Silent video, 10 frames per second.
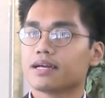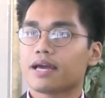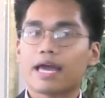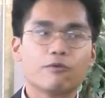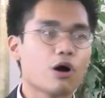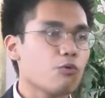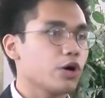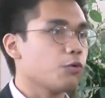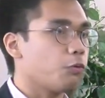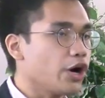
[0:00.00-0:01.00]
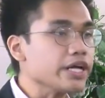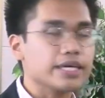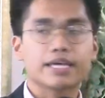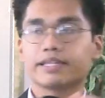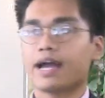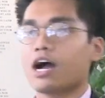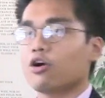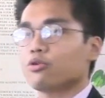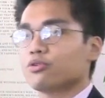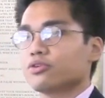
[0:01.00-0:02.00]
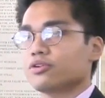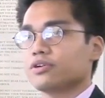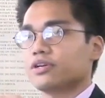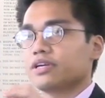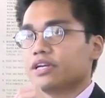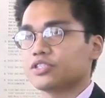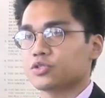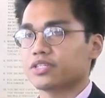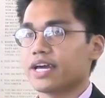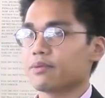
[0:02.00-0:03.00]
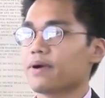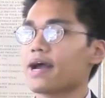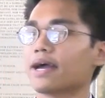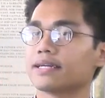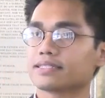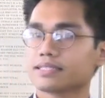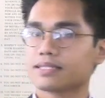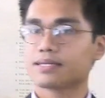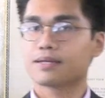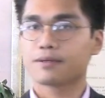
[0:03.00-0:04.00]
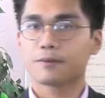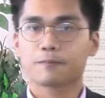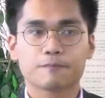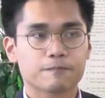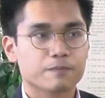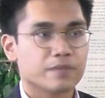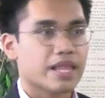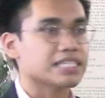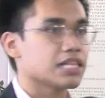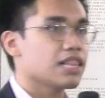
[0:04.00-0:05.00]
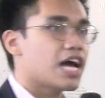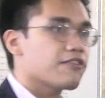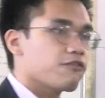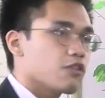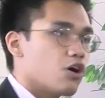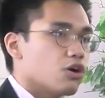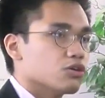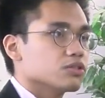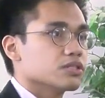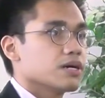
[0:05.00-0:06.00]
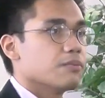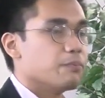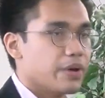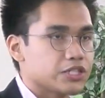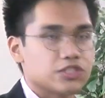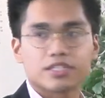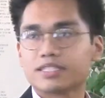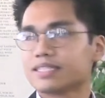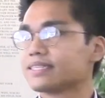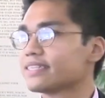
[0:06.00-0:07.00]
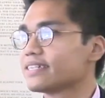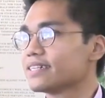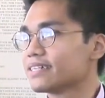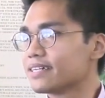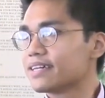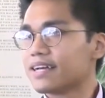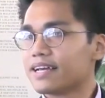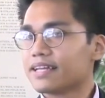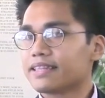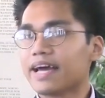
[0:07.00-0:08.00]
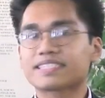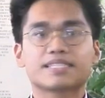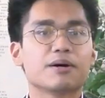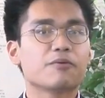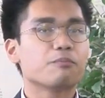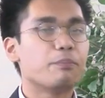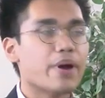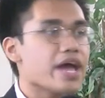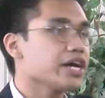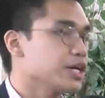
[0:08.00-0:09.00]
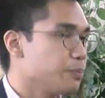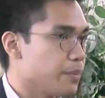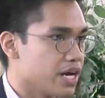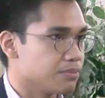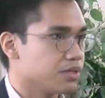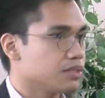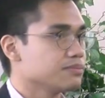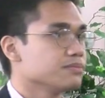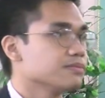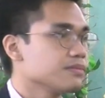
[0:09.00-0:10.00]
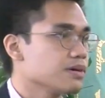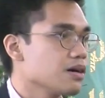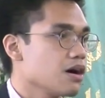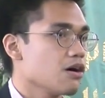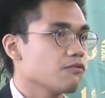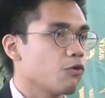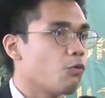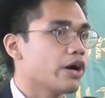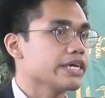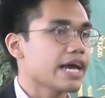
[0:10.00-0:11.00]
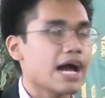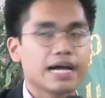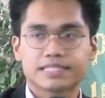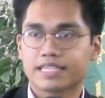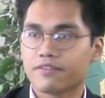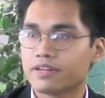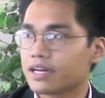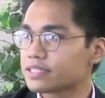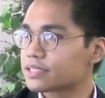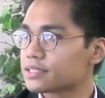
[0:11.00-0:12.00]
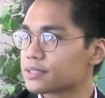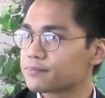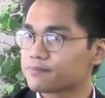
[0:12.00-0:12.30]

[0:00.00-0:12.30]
And what we're working now is to get it back. That's a lifelong mission. That's the bare minimum for what Yah has given us.